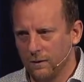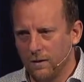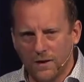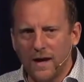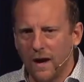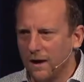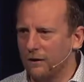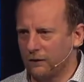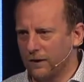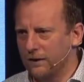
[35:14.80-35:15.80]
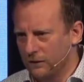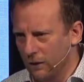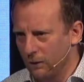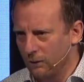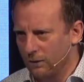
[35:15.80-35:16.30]
They honestly
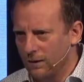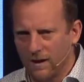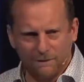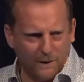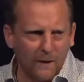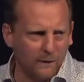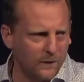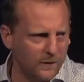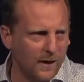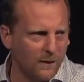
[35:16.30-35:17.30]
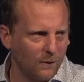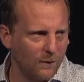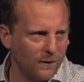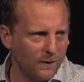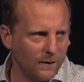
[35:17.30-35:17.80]
don't. I found this out.
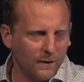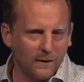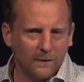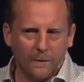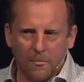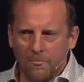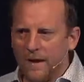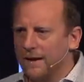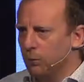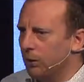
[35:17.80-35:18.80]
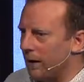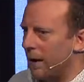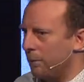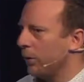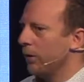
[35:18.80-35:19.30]
They will
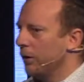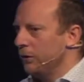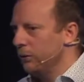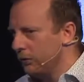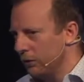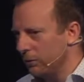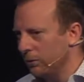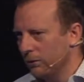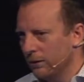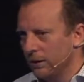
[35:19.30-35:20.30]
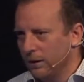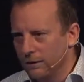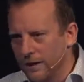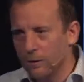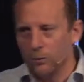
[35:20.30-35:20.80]
not put it on YouTube.
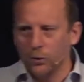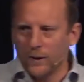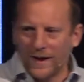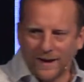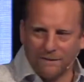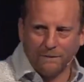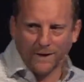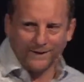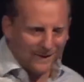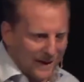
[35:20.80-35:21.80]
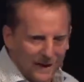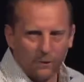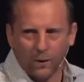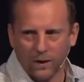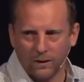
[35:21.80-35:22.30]
You can't find it
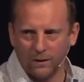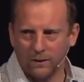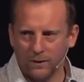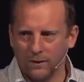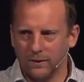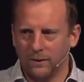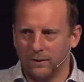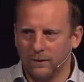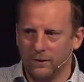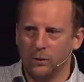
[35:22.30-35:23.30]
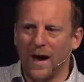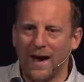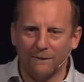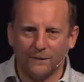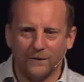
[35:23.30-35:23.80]
anywhere. You
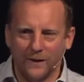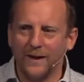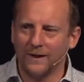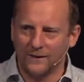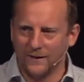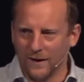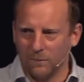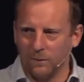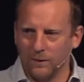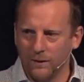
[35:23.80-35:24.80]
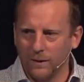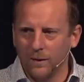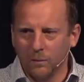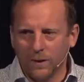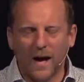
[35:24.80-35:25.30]
have to take it to them.
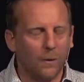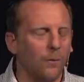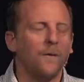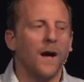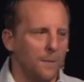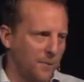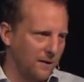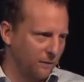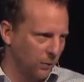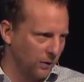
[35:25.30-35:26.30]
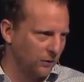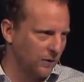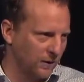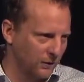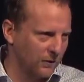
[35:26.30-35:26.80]
But I will not pay
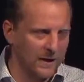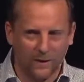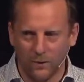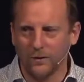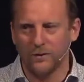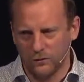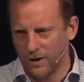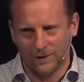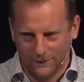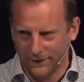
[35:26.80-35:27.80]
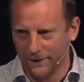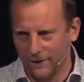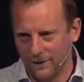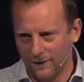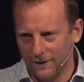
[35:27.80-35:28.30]
$400 an hour to John Deere.
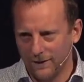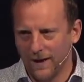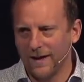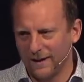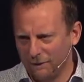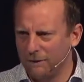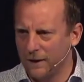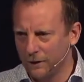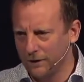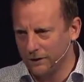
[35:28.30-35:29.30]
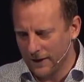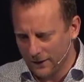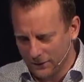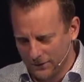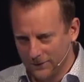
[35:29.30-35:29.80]
I can figure this out.